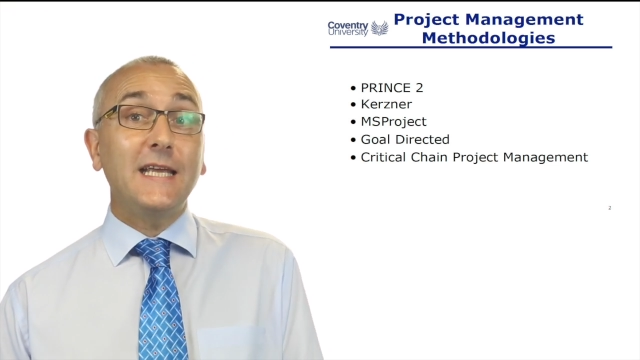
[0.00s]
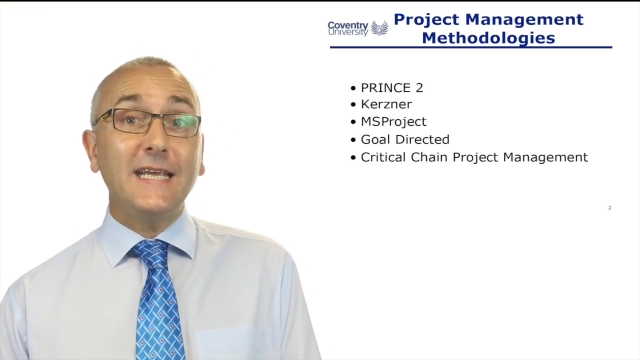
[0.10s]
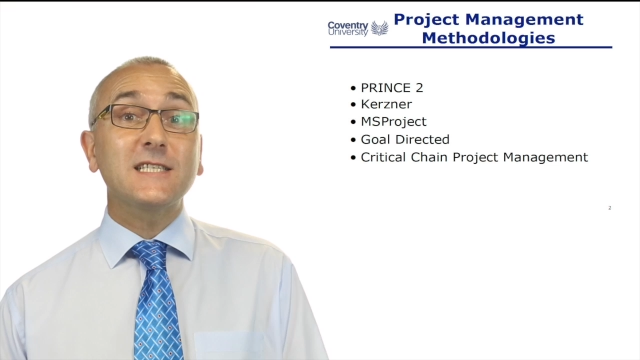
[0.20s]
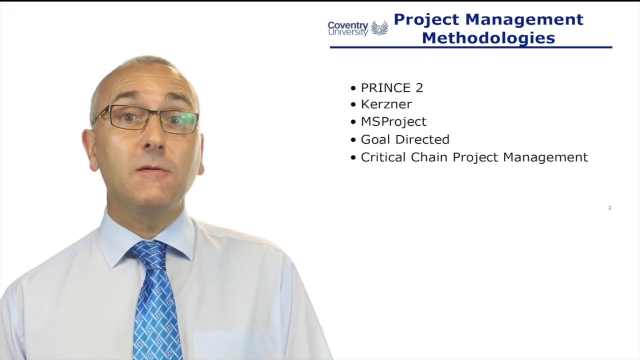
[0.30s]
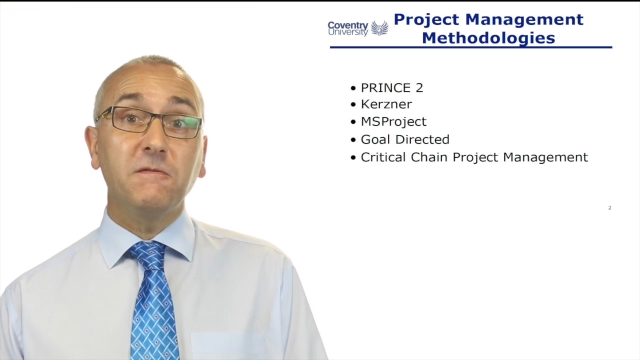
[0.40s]

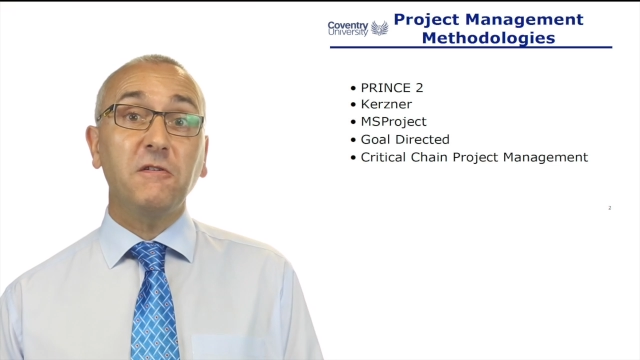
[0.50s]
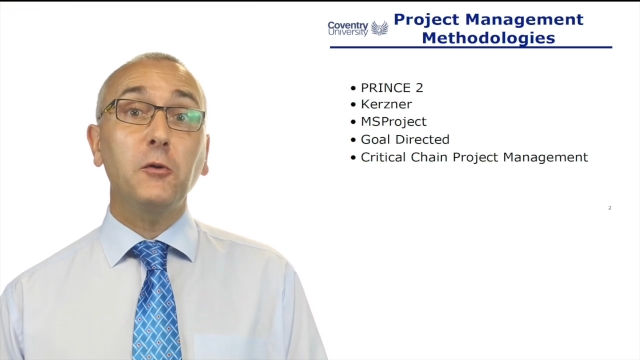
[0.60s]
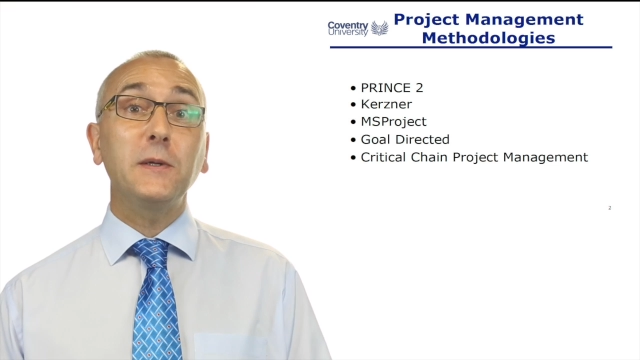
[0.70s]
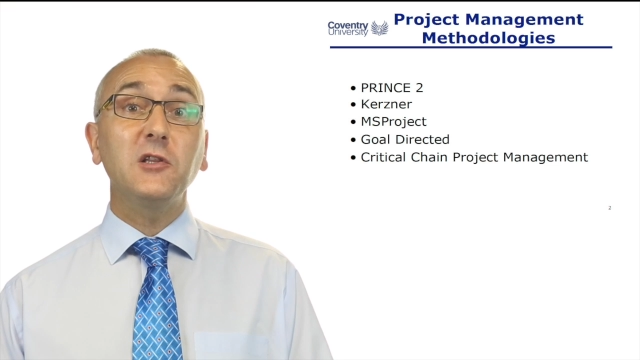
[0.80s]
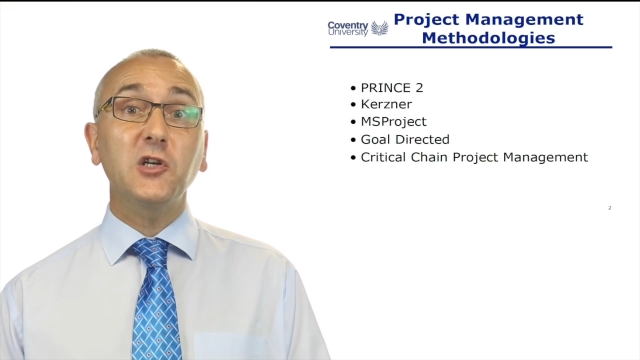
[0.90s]
yes, I'm
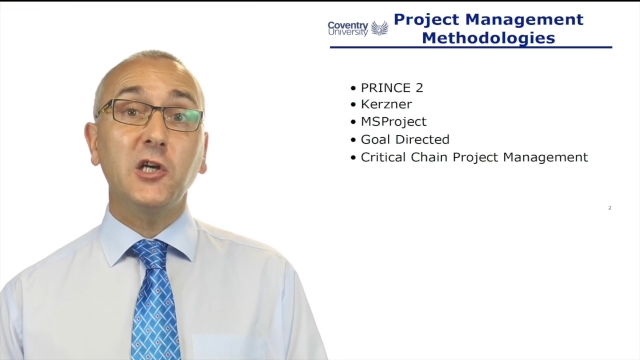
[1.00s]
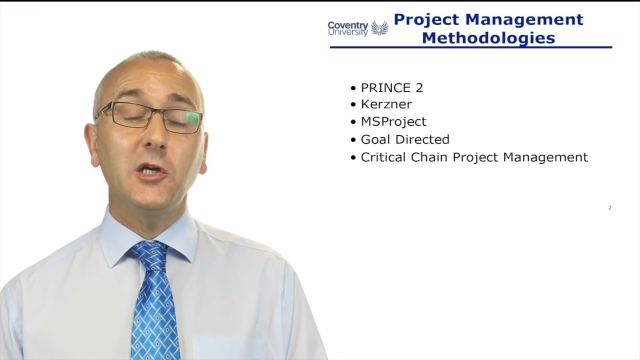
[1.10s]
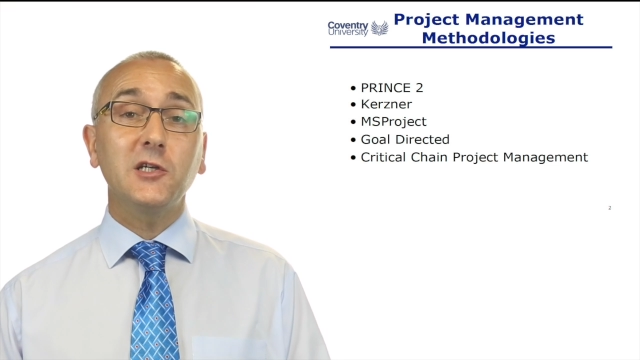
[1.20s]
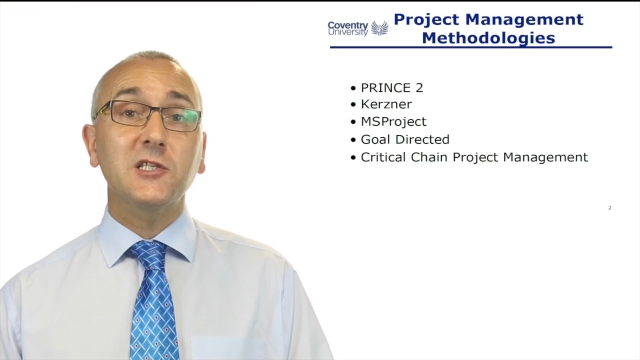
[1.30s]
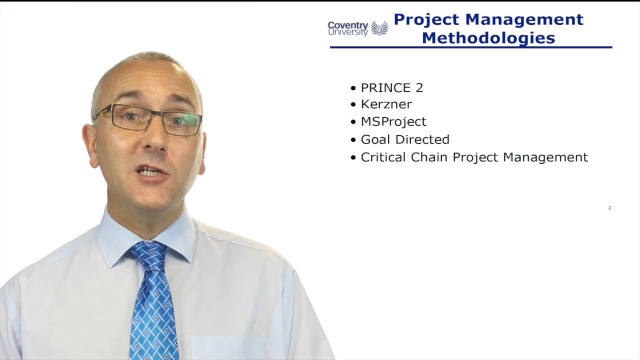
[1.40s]
following the
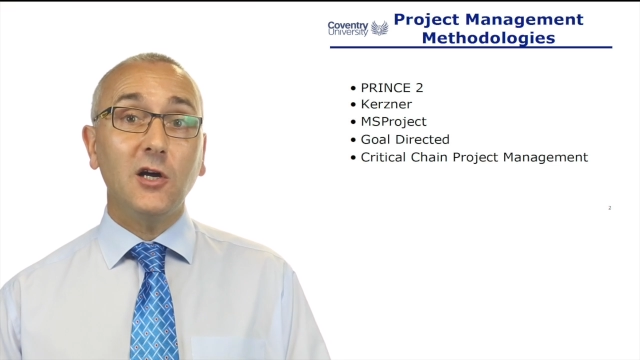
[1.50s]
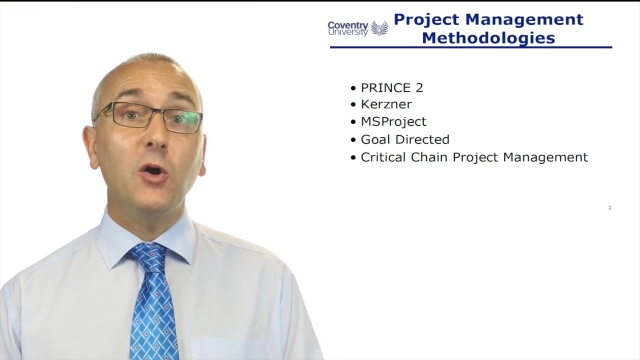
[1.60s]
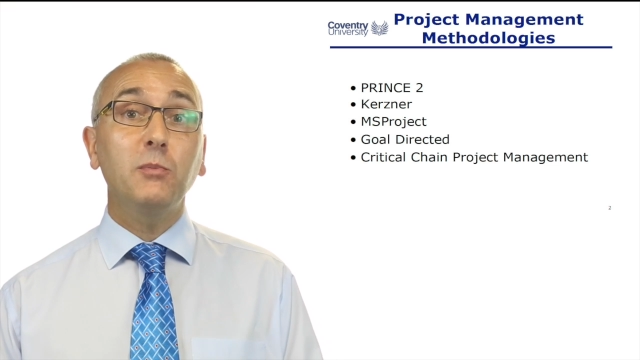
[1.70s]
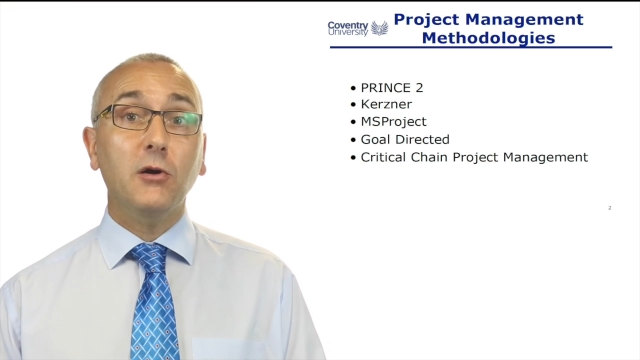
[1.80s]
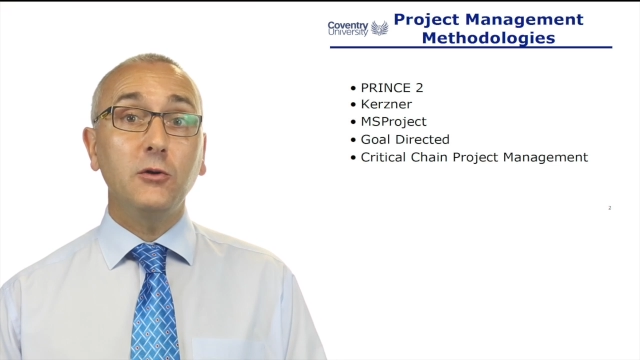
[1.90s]
Kerzner
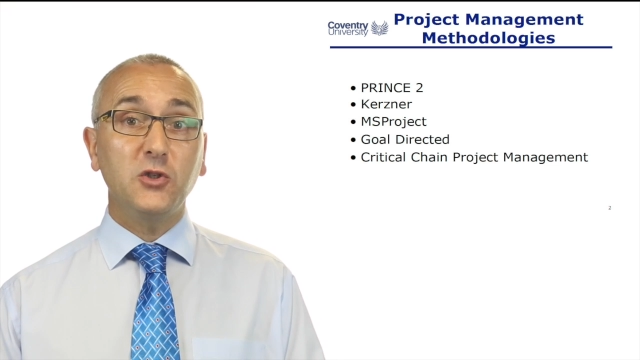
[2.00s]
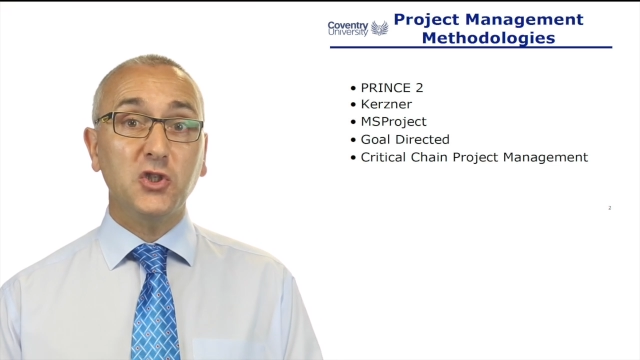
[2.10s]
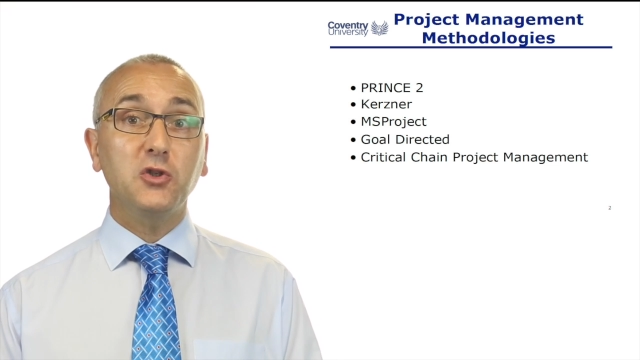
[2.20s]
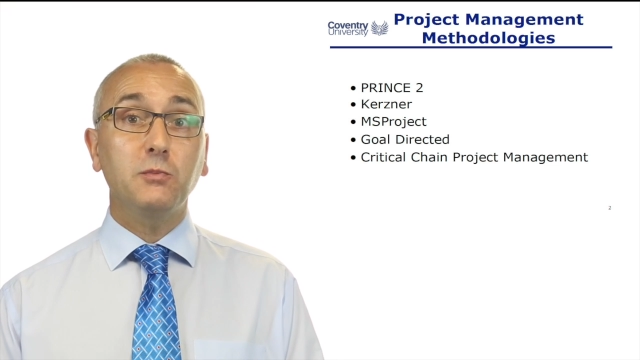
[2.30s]
approach